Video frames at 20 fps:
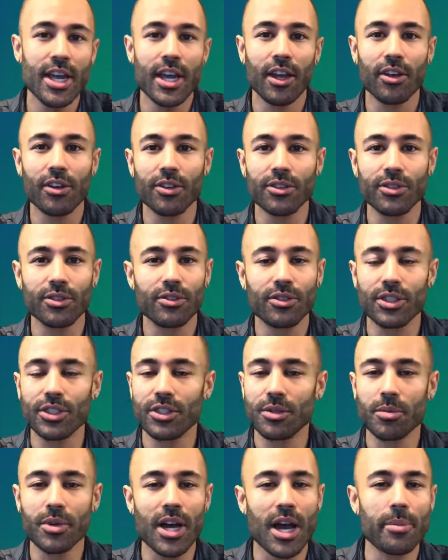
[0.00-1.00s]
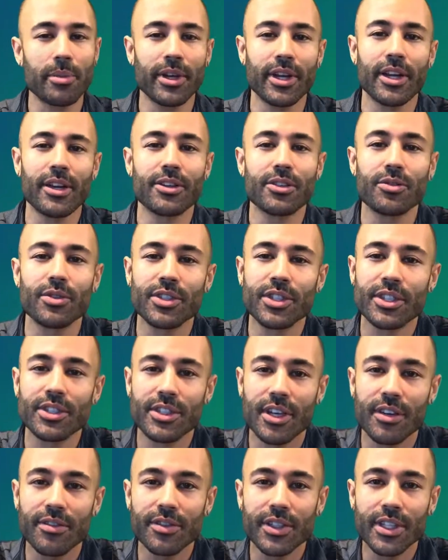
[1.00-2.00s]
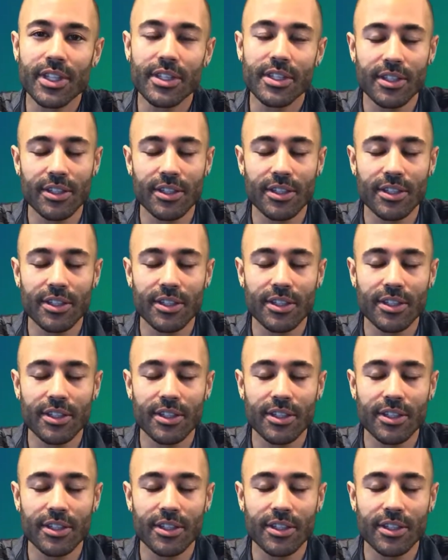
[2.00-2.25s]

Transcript: and also just some common characteristics of these